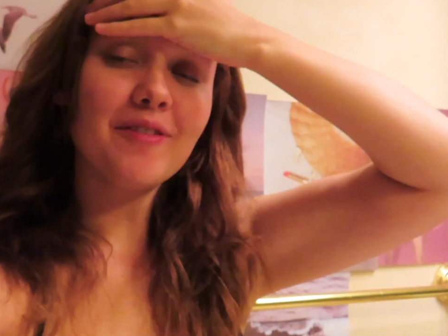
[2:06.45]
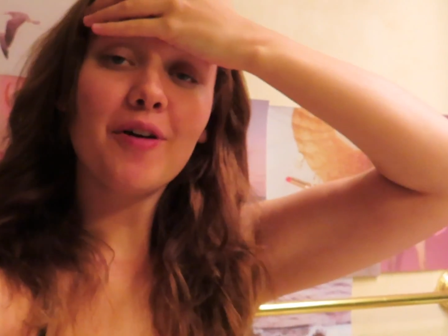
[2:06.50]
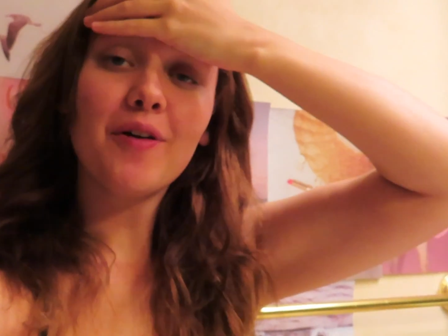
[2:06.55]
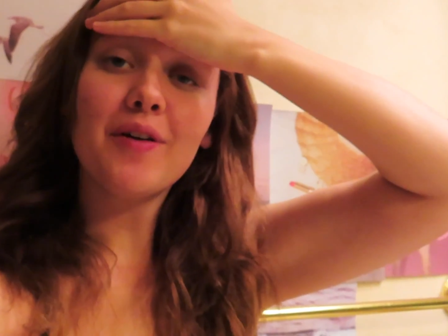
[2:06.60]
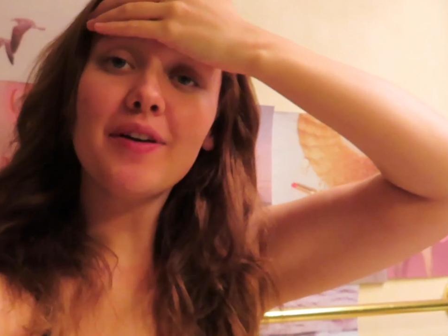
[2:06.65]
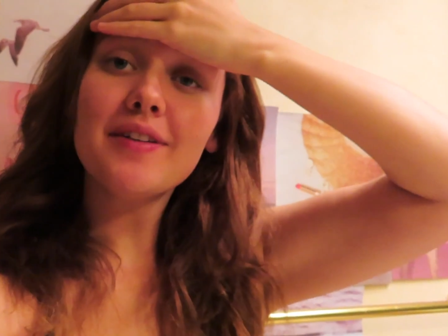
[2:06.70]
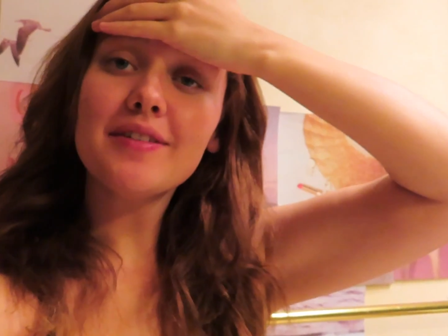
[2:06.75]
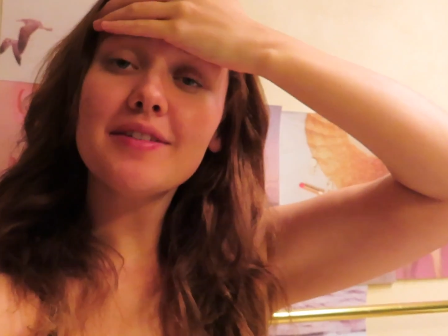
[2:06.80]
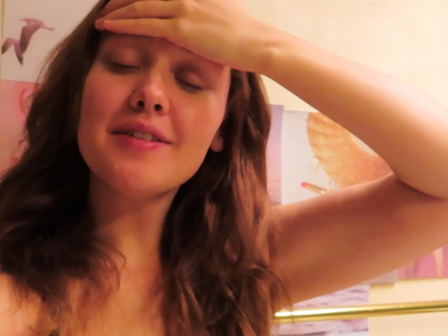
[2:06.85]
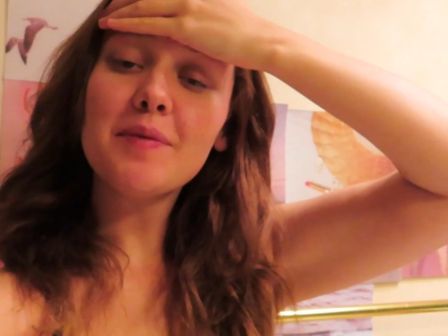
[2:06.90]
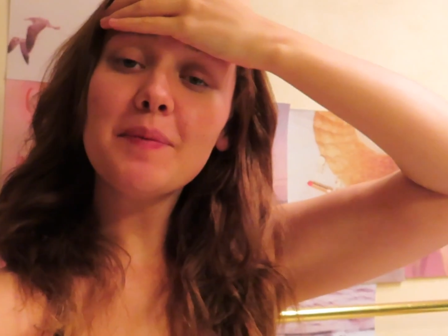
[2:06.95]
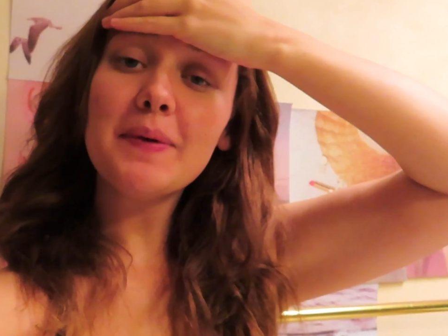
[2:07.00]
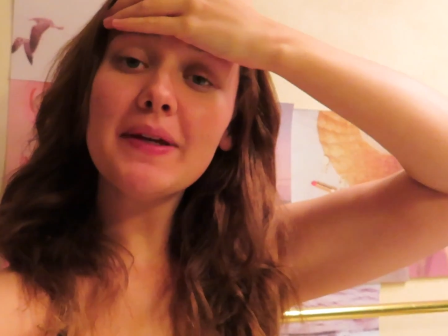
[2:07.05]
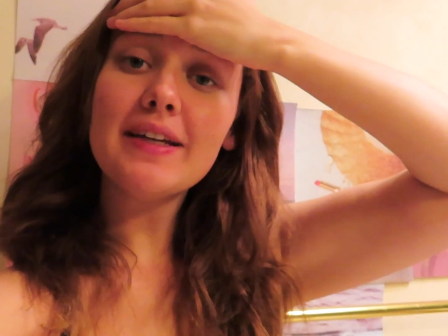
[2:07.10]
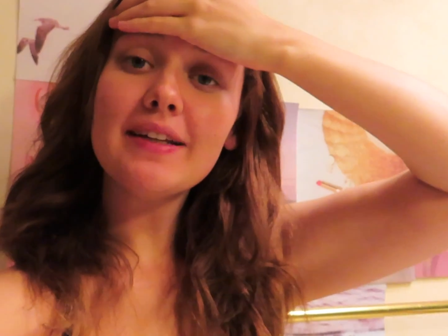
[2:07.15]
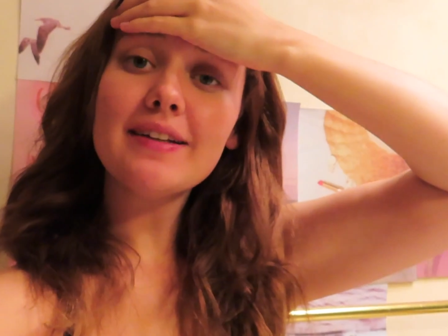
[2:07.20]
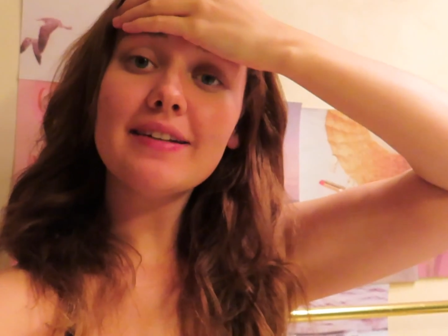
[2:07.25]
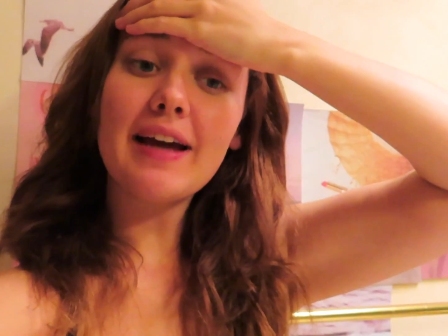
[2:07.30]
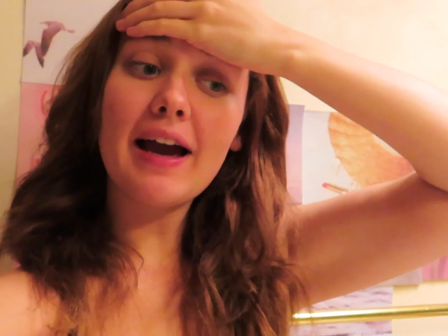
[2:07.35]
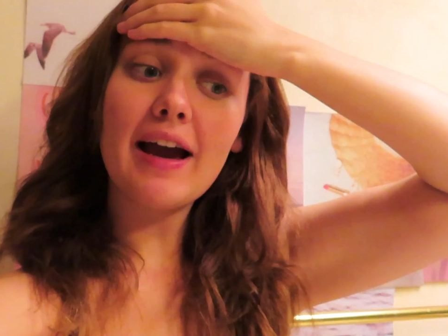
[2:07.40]
going to
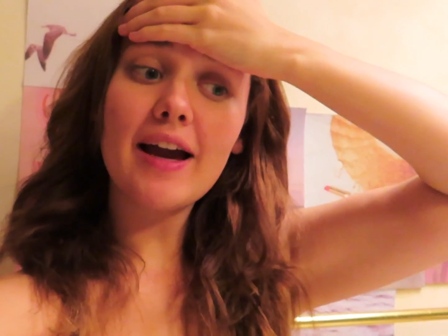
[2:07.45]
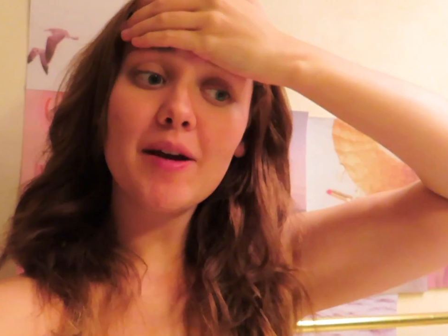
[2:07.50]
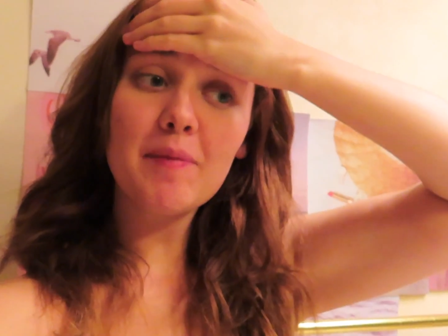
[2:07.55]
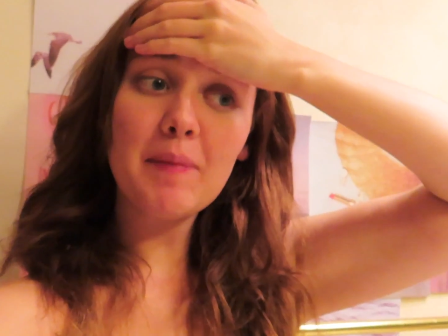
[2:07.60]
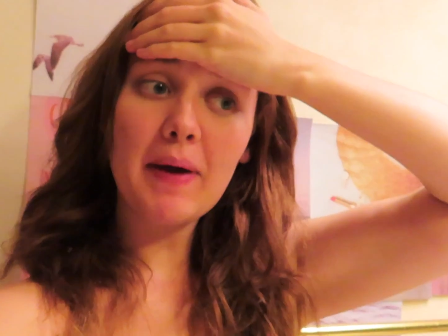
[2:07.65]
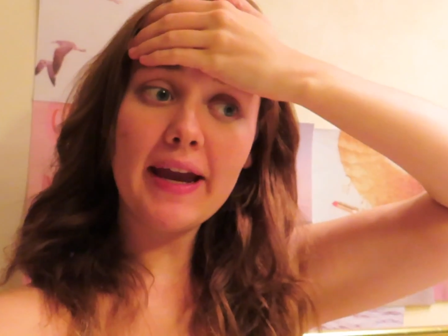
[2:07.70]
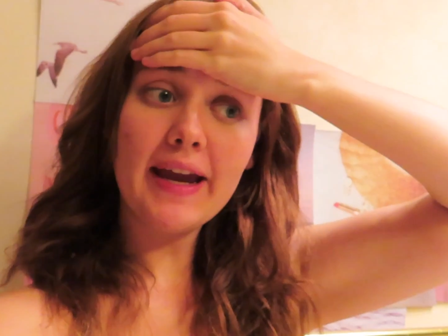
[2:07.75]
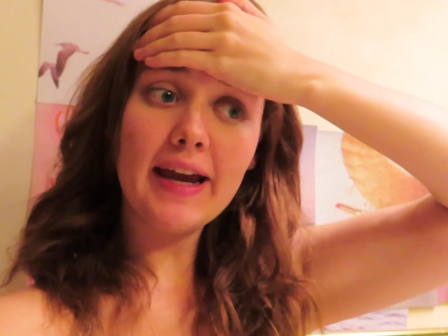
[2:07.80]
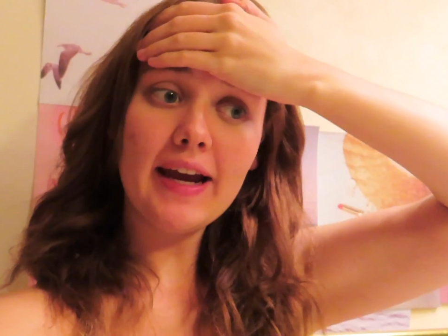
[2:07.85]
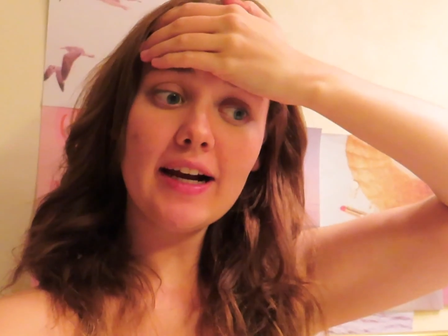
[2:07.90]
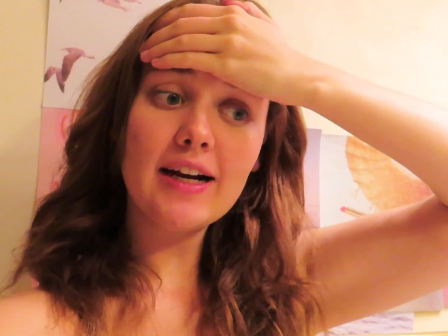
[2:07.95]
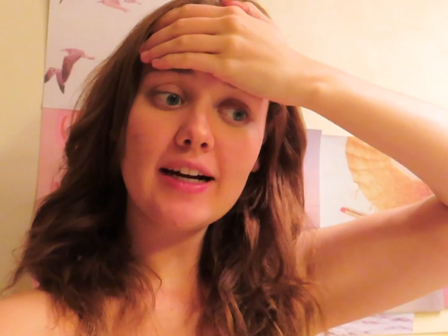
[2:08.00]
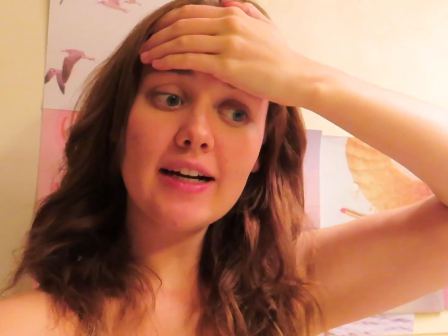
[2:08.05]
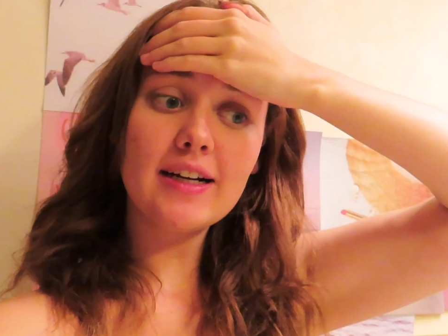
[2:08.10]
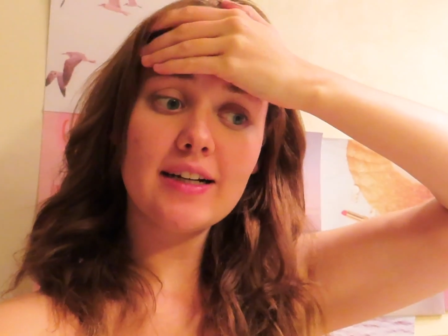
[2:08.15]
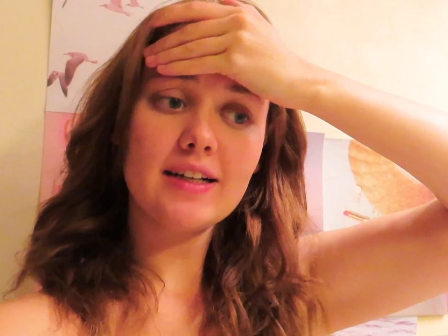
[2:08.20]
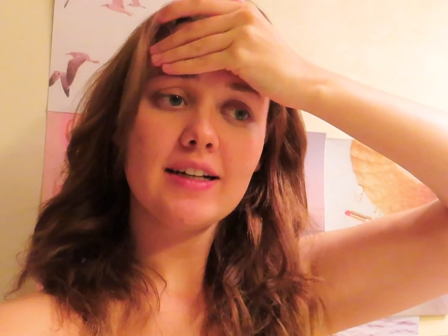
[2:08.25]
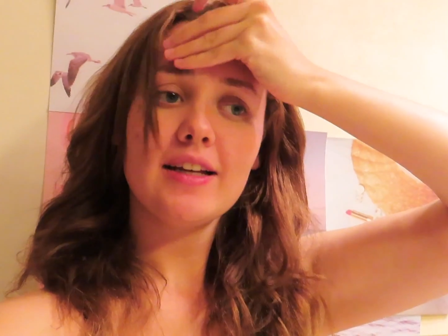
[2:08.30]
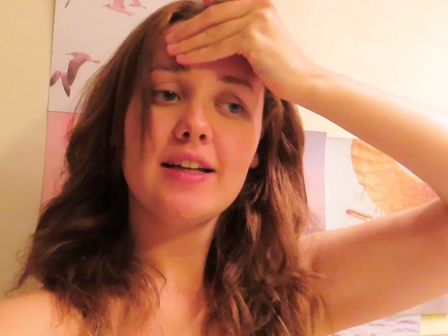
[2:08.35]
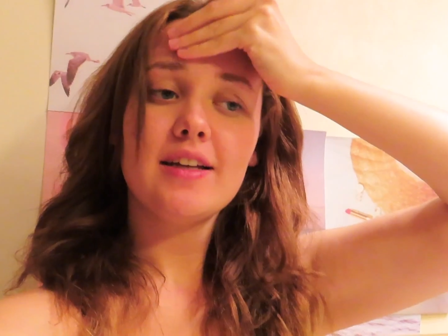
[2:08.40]
be dyeing my
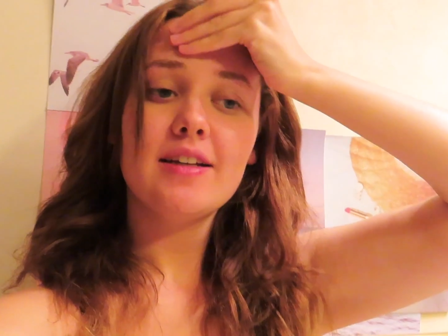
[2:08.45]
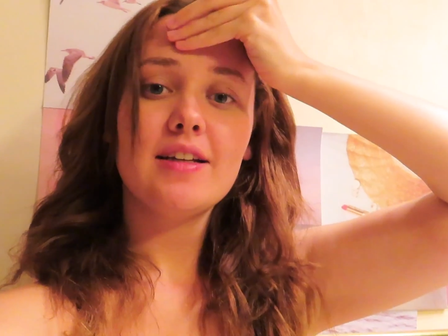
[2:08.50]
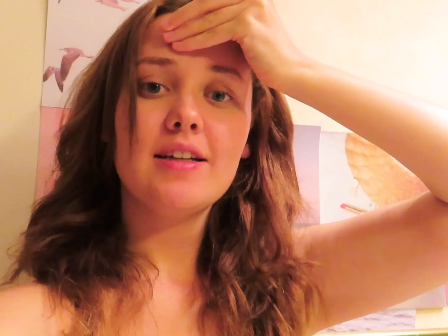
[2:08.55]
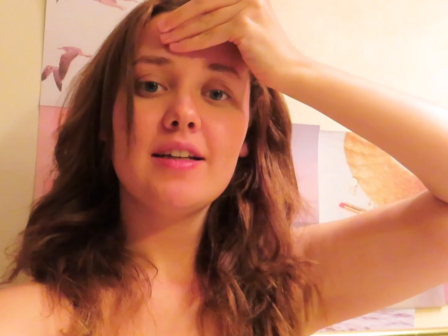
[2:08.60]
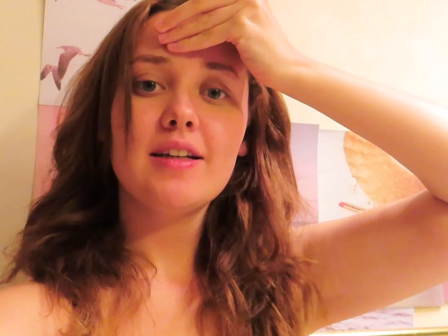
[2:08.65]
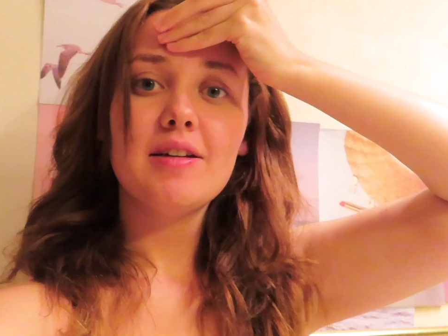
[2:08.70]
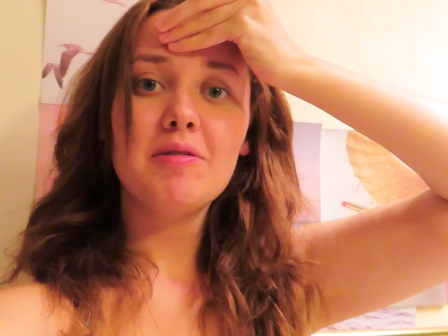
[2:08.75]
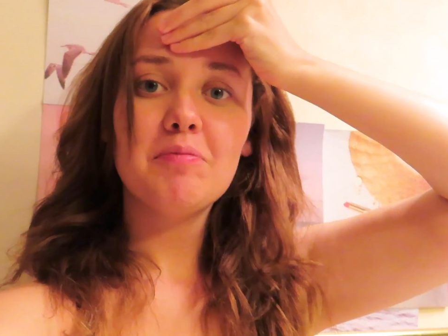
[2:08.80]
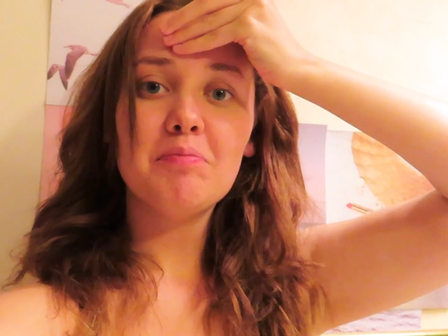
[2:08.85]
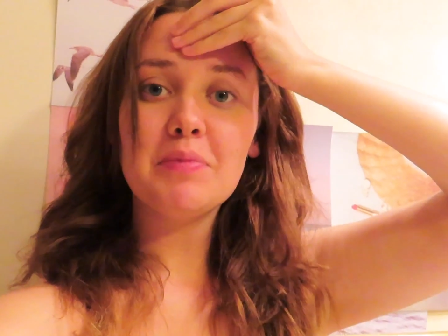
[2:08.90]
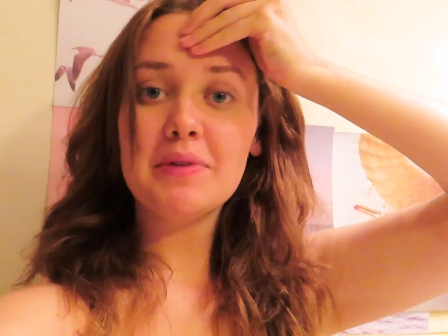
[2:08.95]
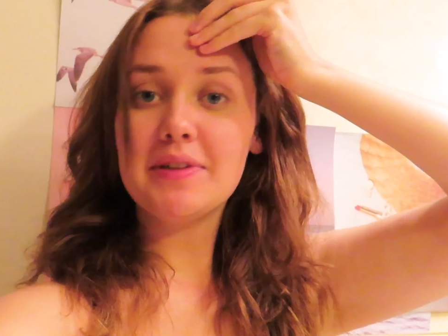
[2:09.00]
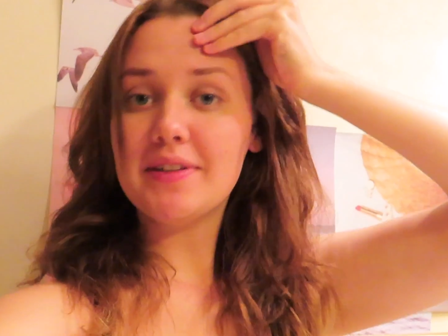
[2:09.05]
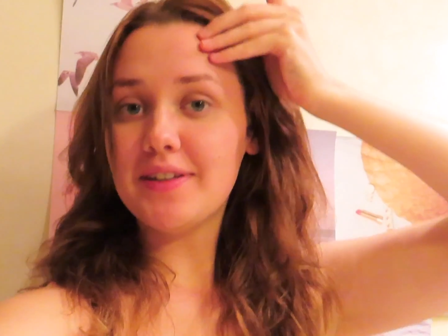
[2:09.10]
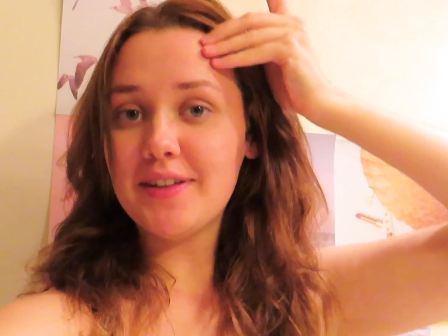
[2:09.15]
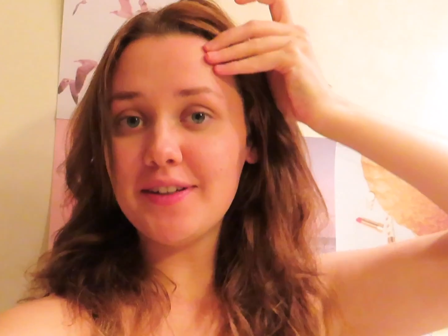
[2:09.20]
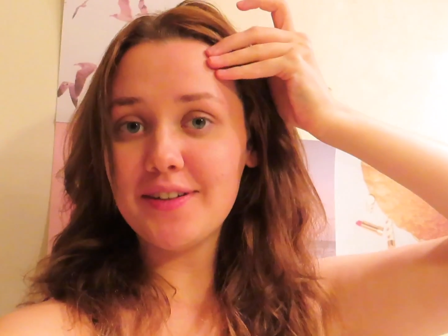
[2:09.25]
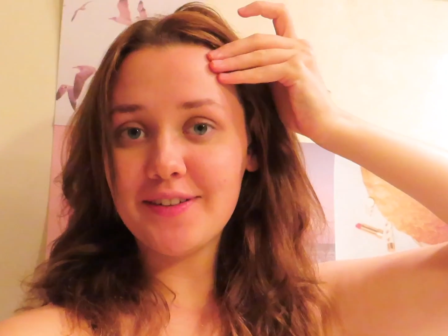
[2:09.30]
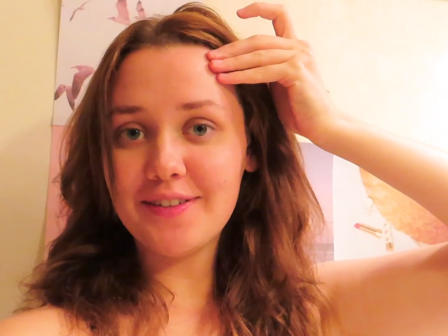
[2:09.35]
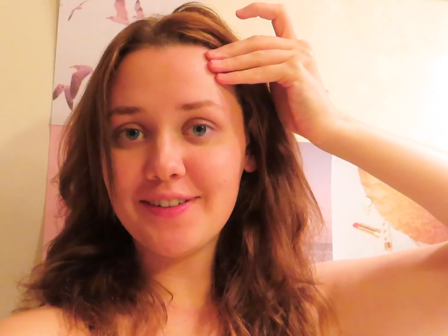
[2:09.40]
hair
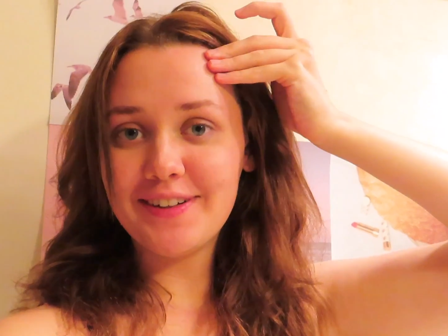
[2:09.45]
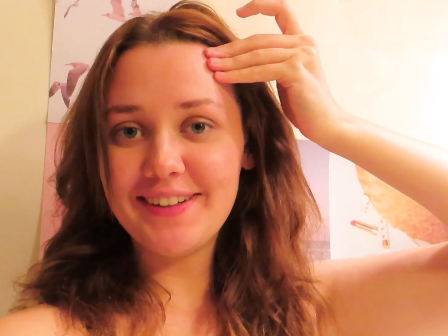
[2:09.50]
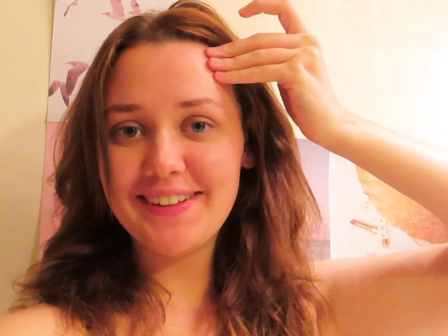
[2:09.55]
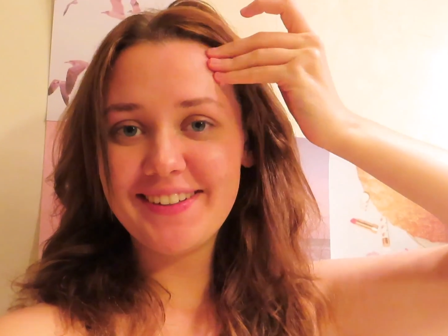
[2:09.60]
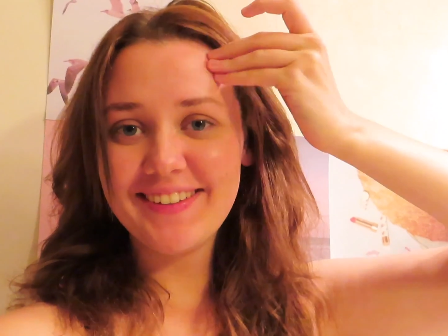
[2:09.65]
blue.